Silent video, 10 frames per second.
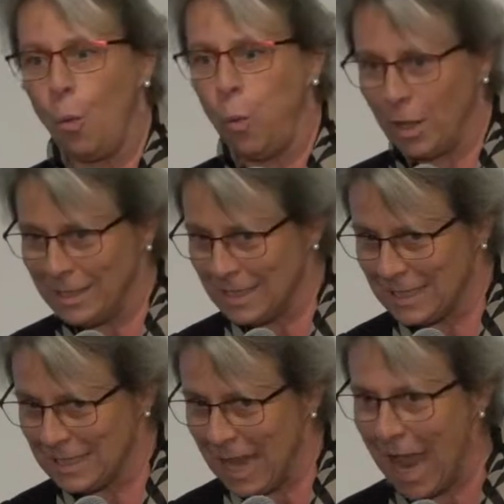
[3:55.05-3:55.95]
what
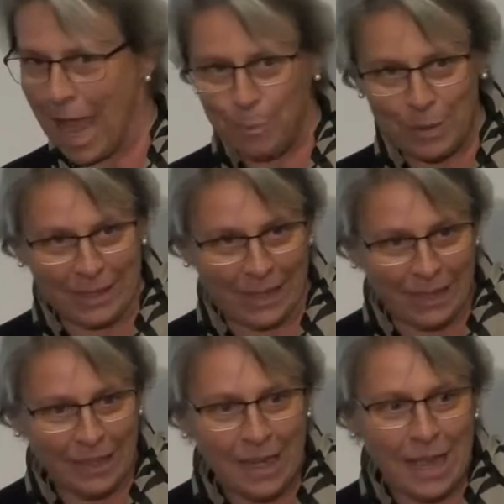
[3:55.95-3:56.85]
is
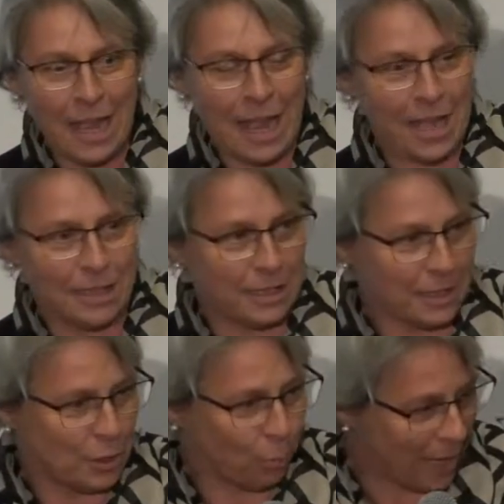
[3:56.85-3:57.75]
happening at
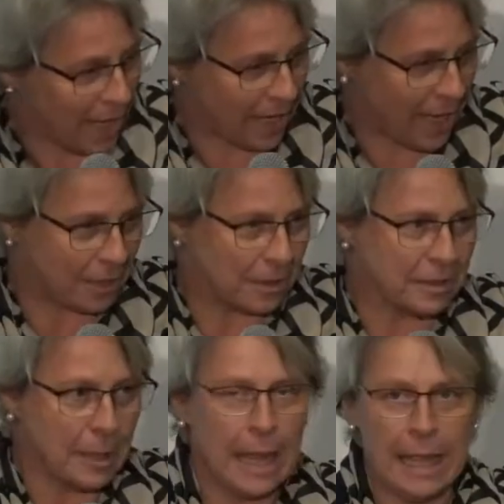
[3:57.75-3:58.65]
the supply end.